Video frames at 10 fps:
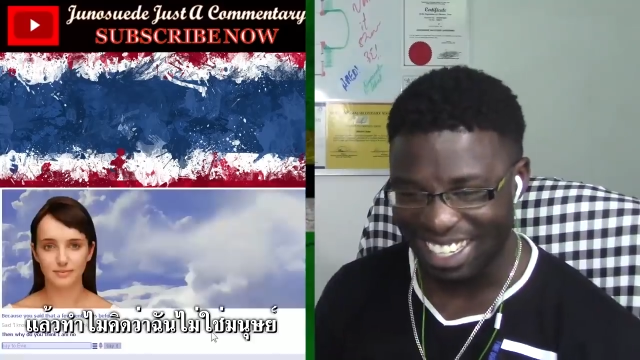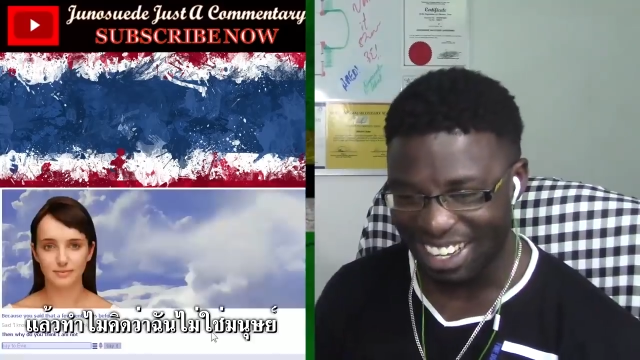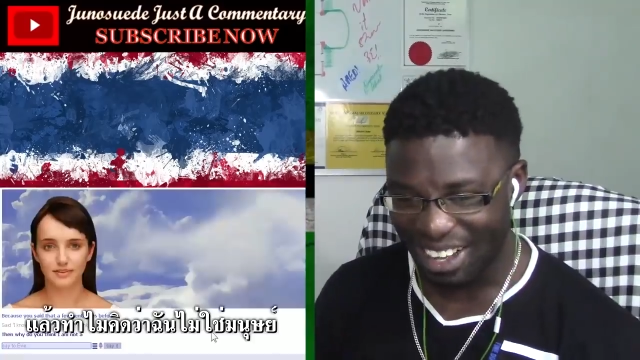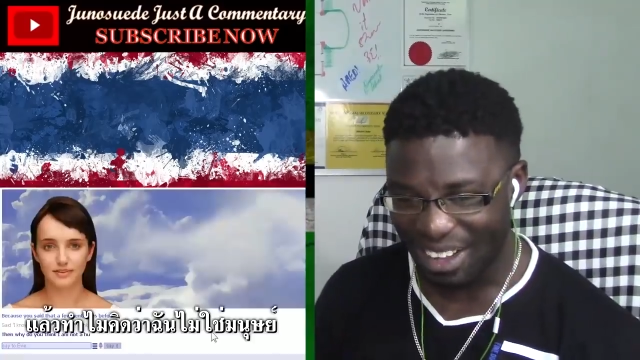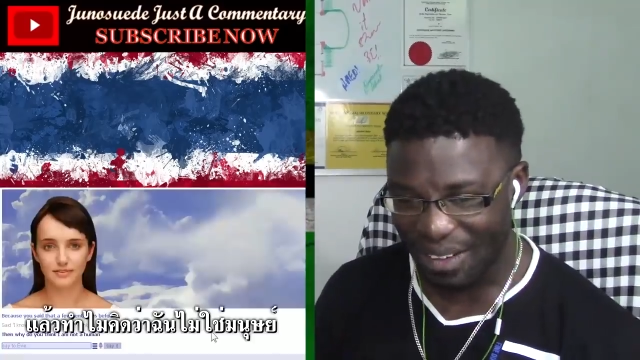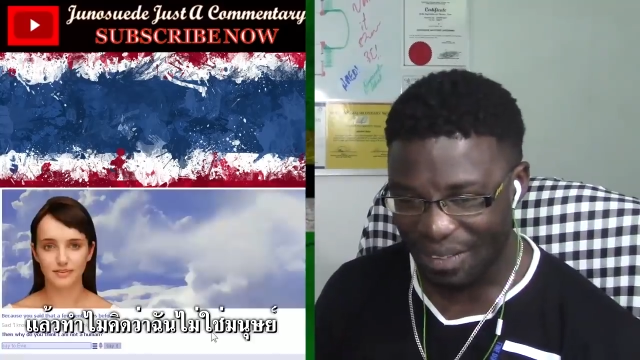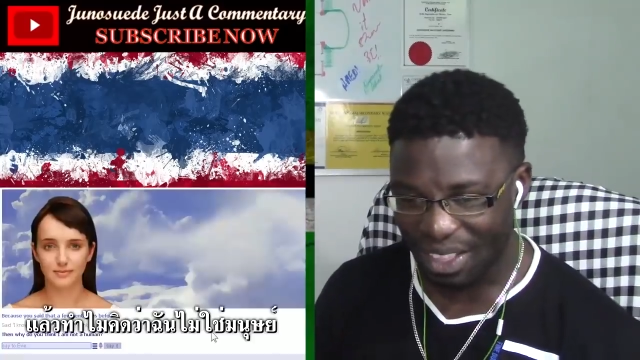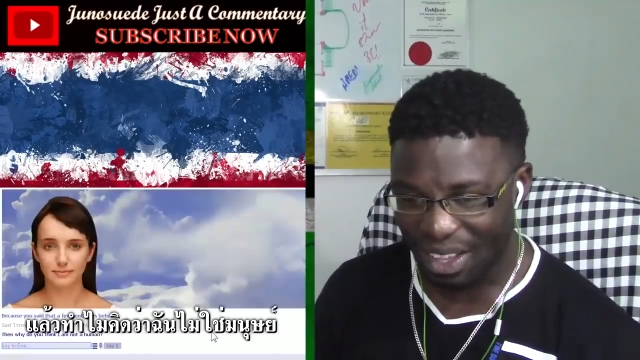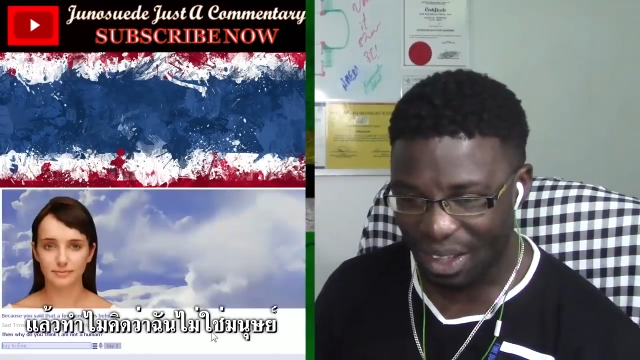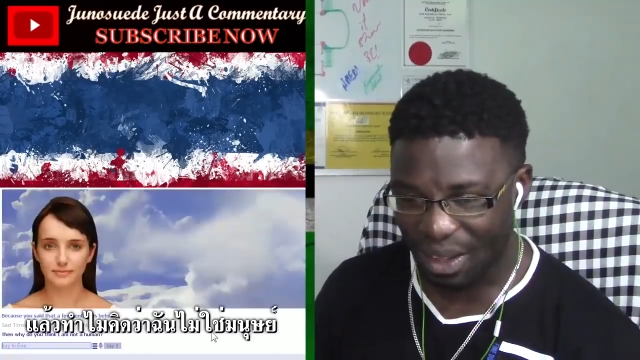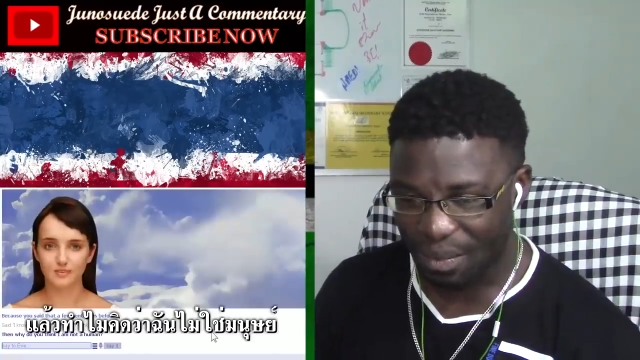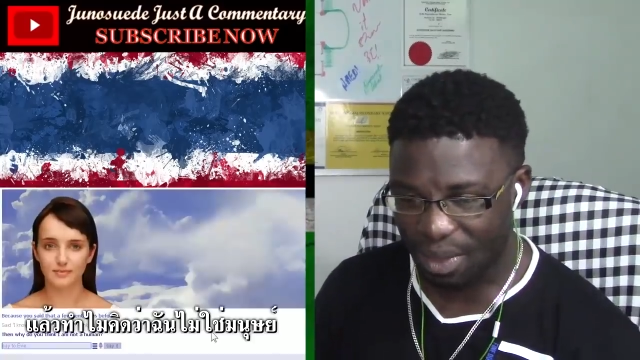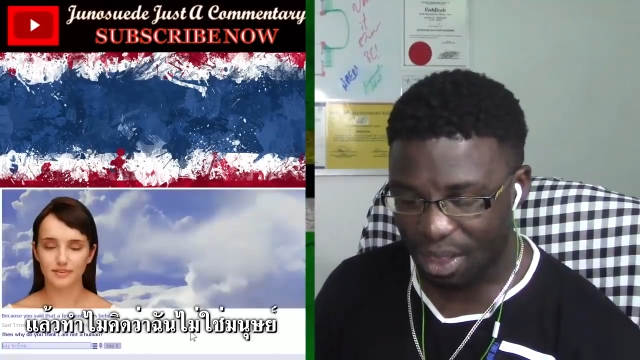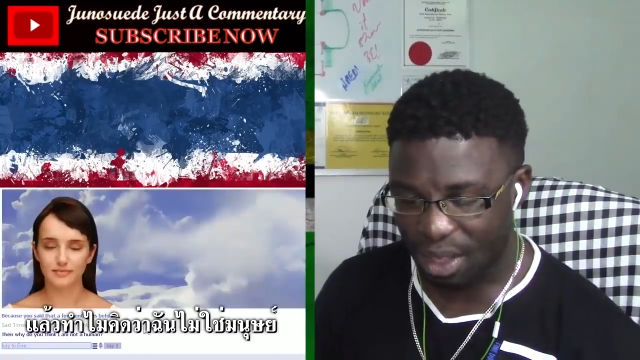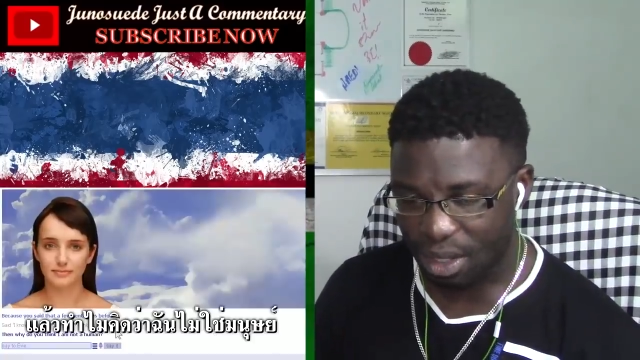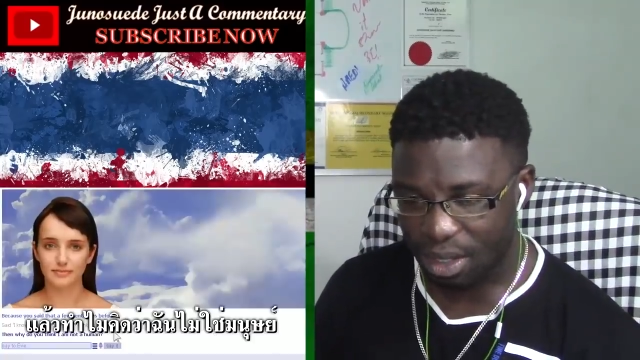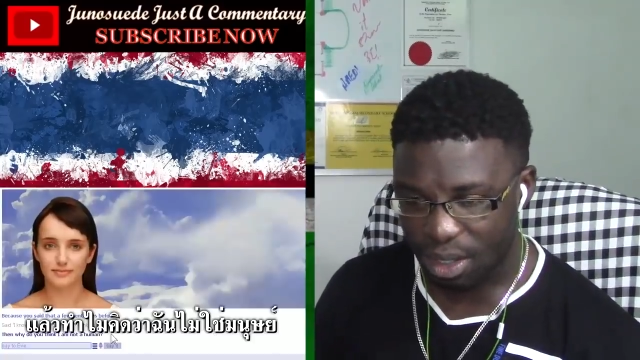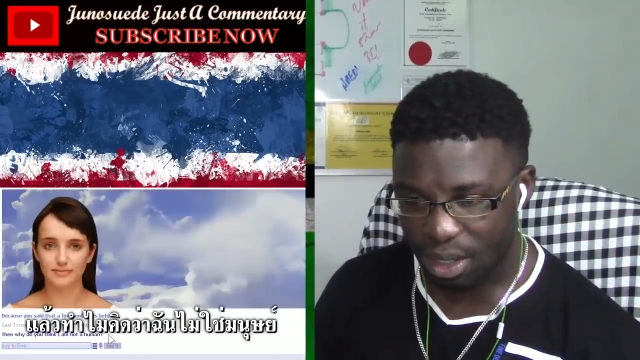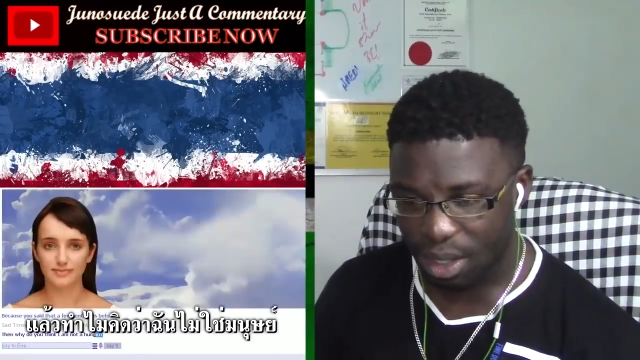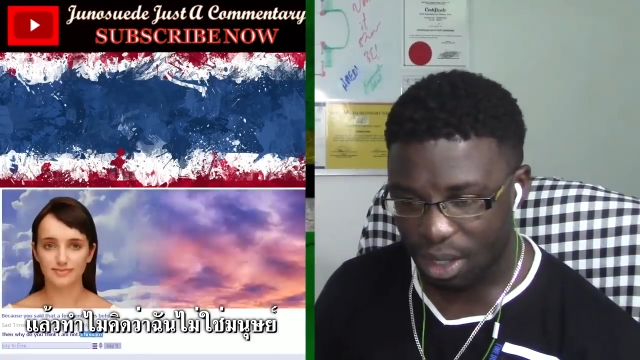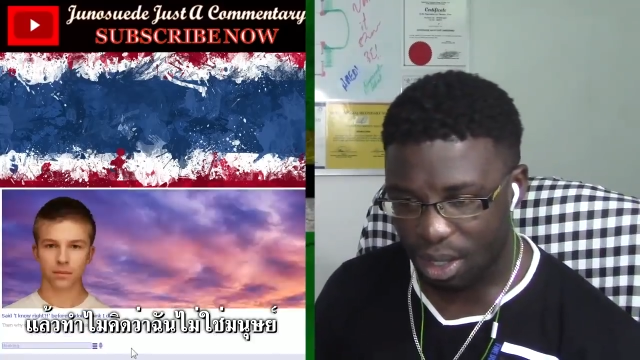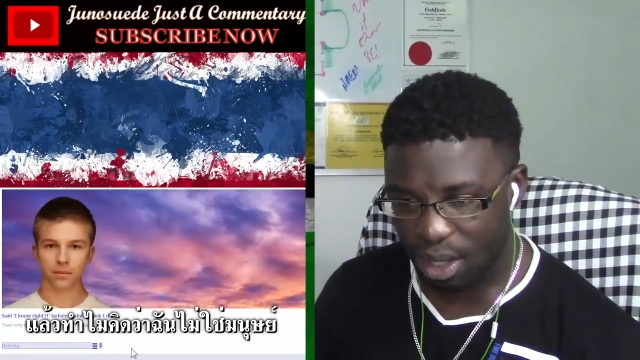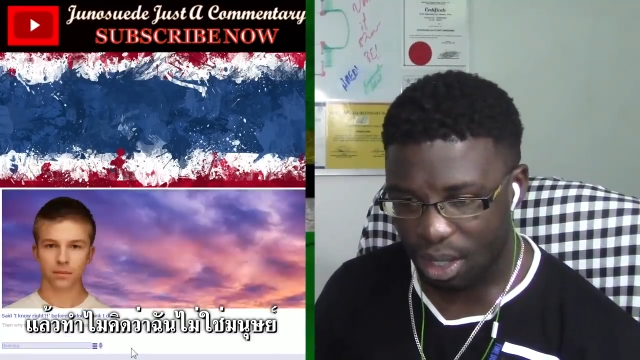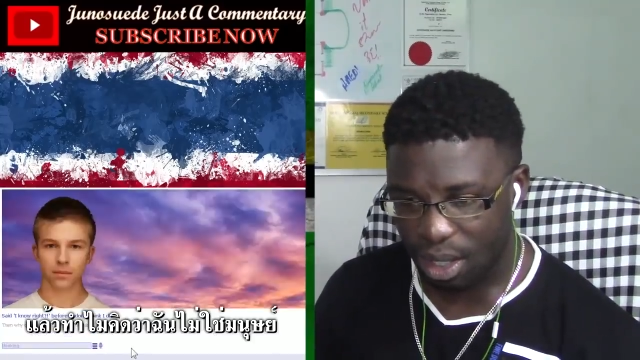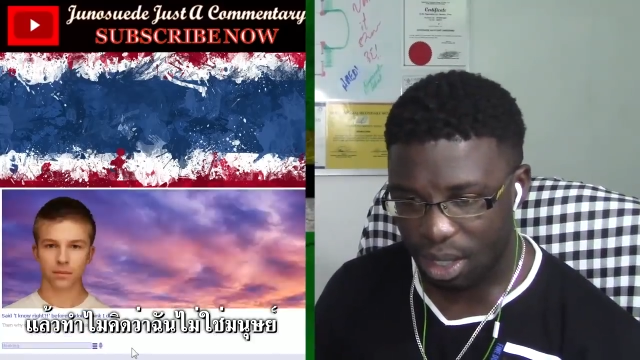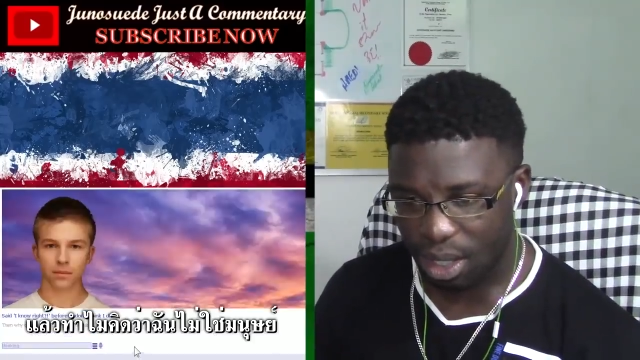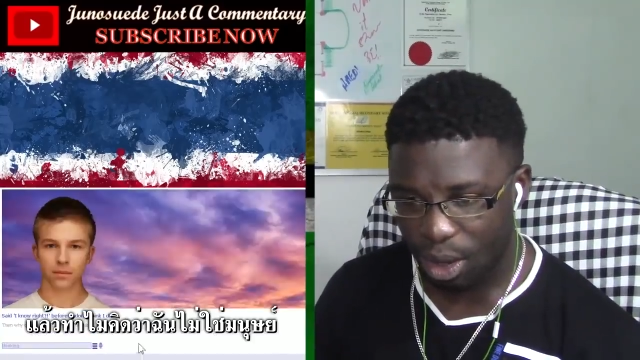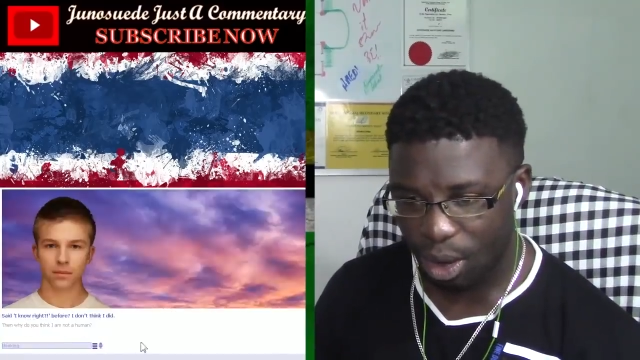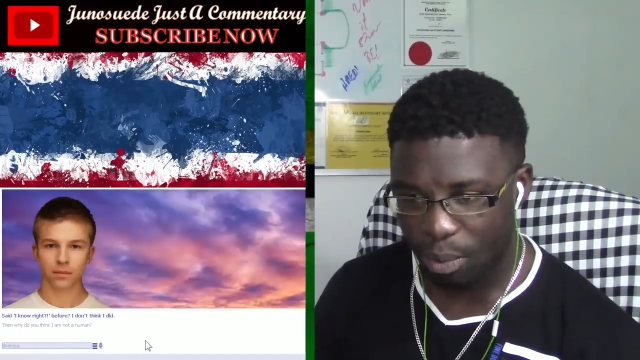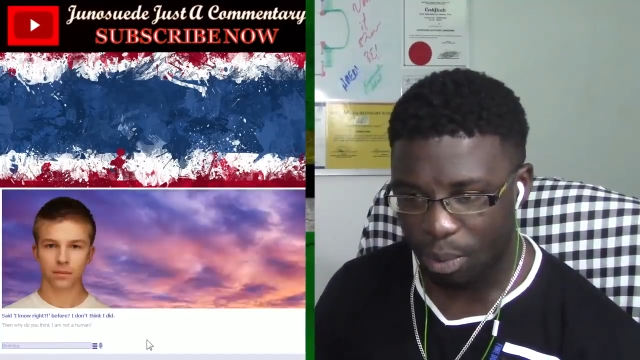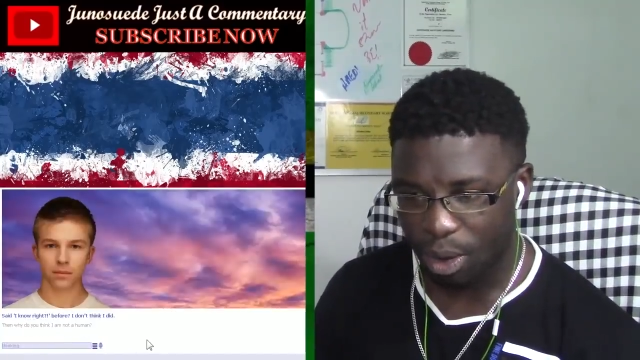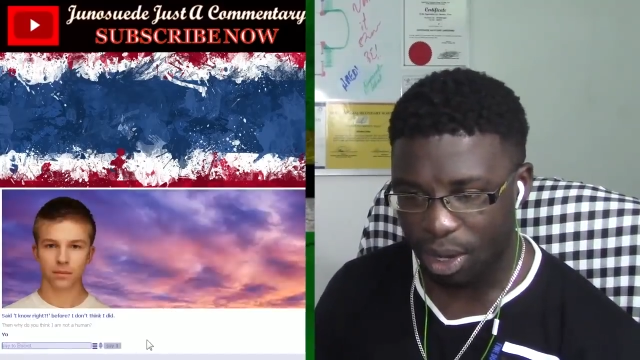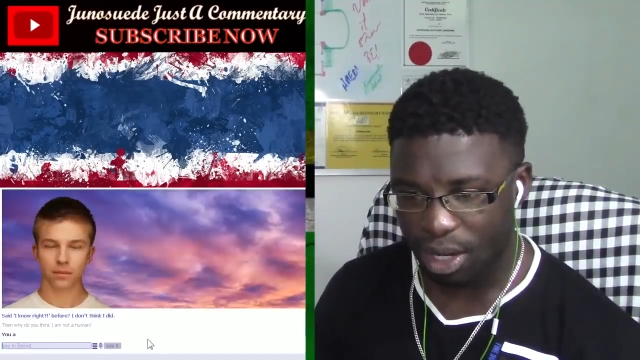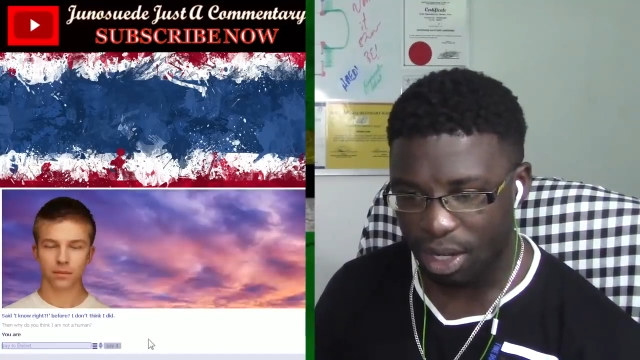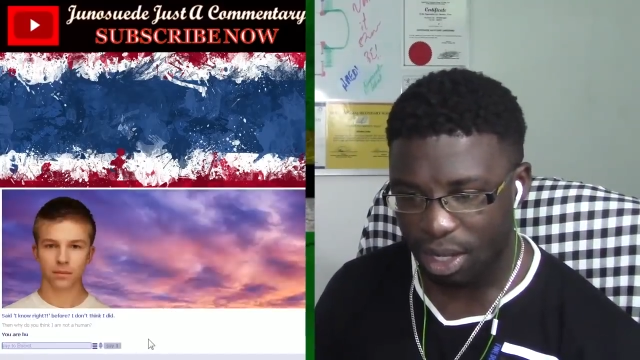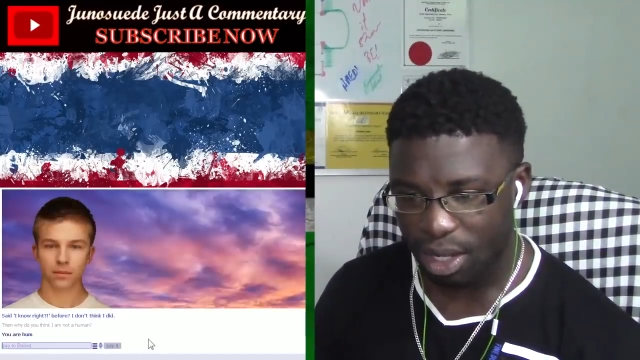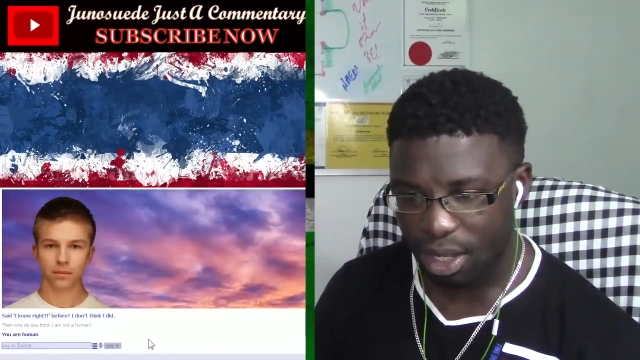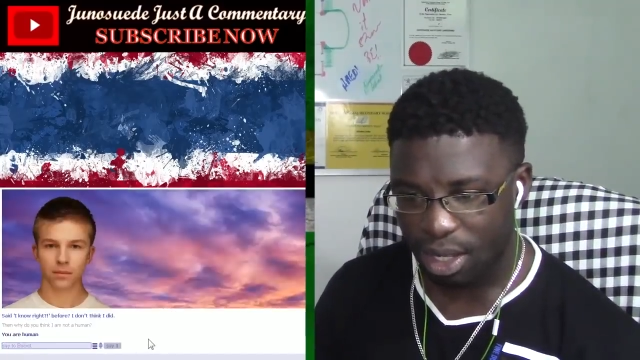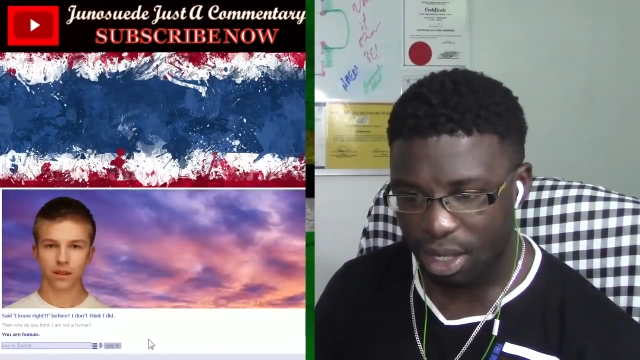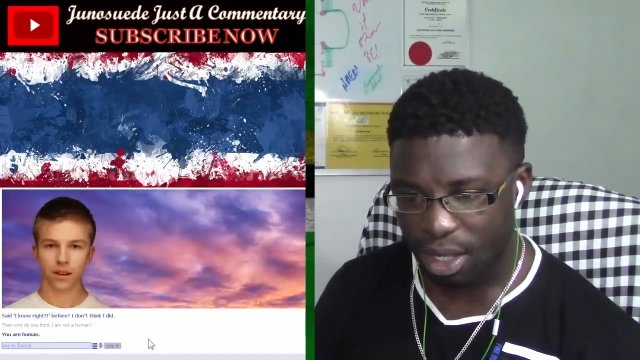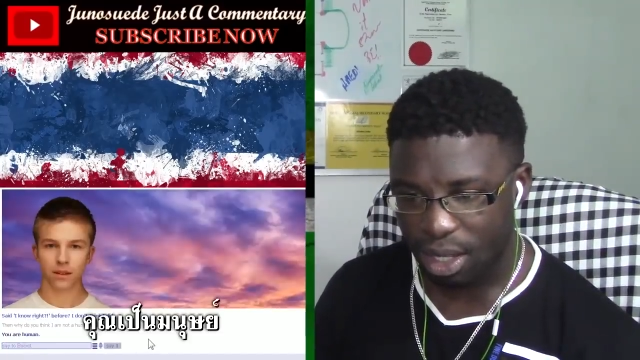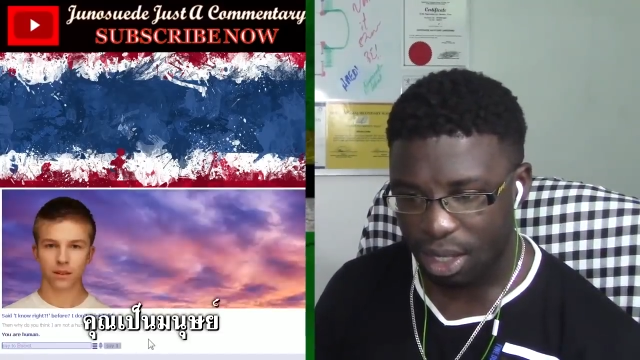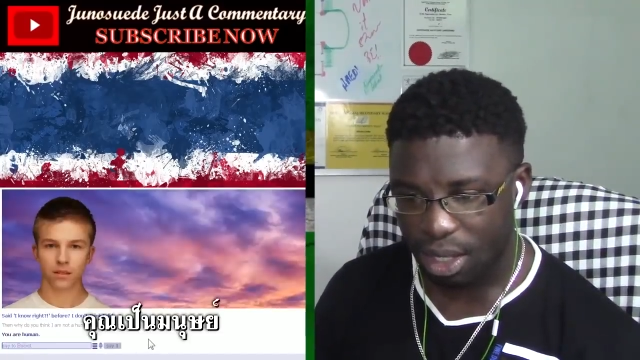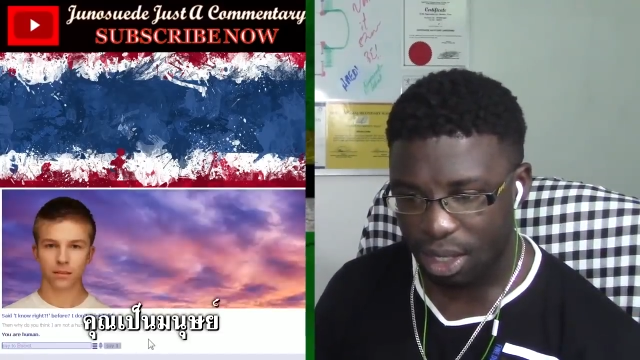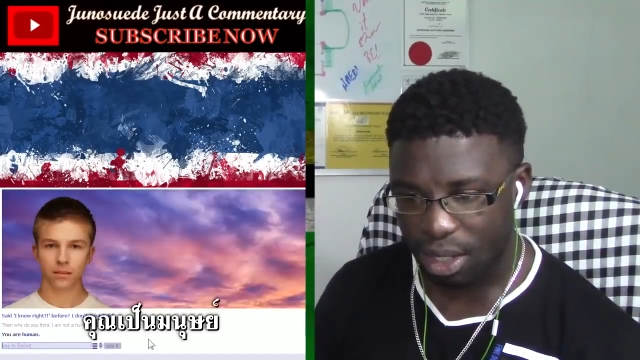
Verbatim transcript: Then why do you think I'm not a human Oh boy You are